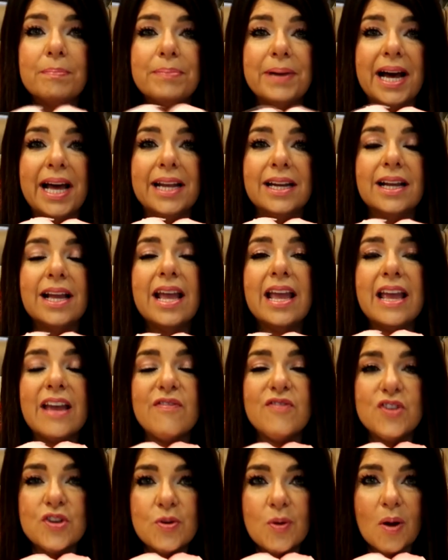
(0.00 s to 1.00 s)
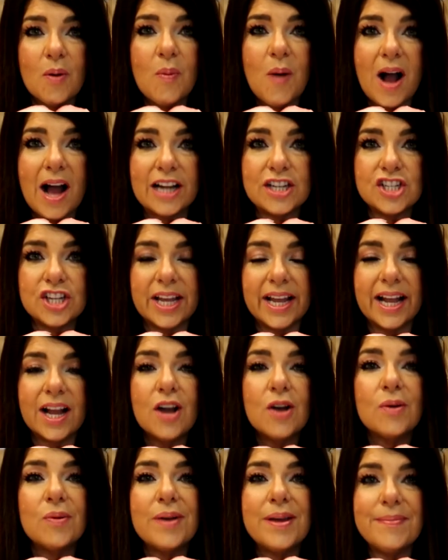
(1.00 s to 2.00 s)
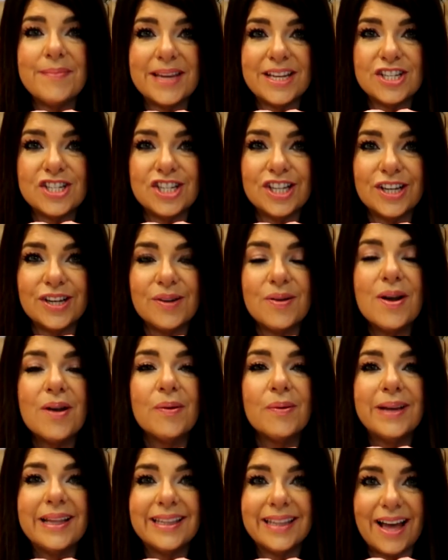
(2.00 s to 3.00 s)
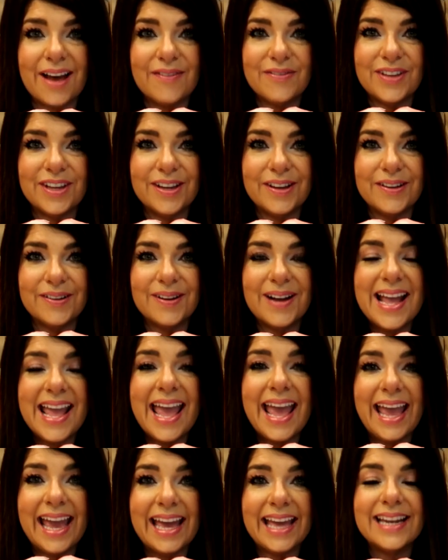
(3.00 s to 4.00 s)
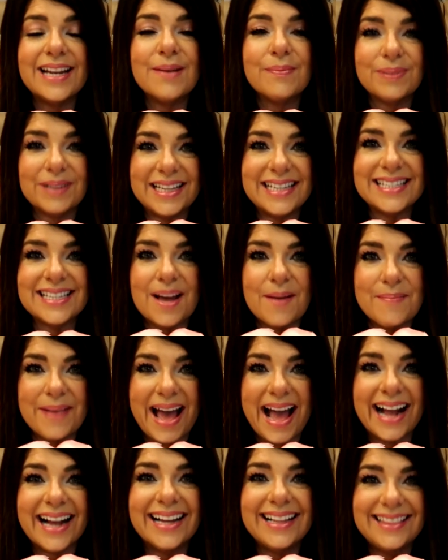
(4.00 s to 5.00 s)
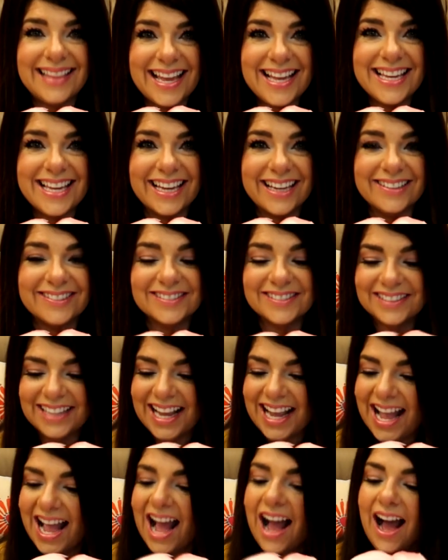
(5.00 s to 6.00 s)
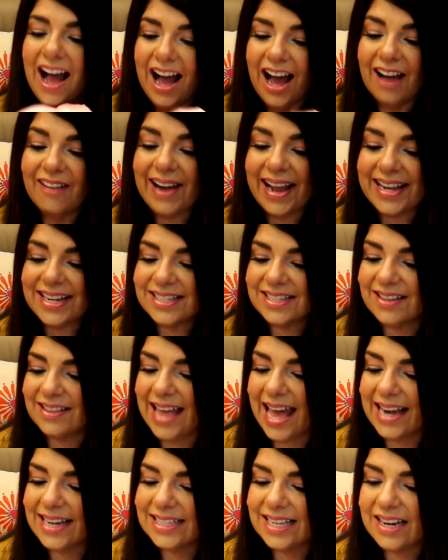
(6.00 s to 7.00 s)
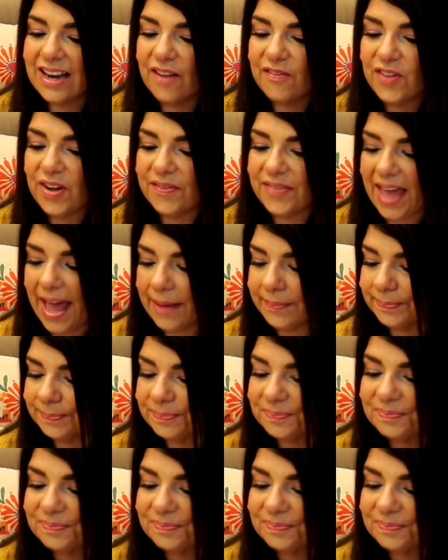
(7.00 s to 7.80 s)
But if you are watching, we miss you, we love you, and please come back. Thank you. All right, so that is enough of that.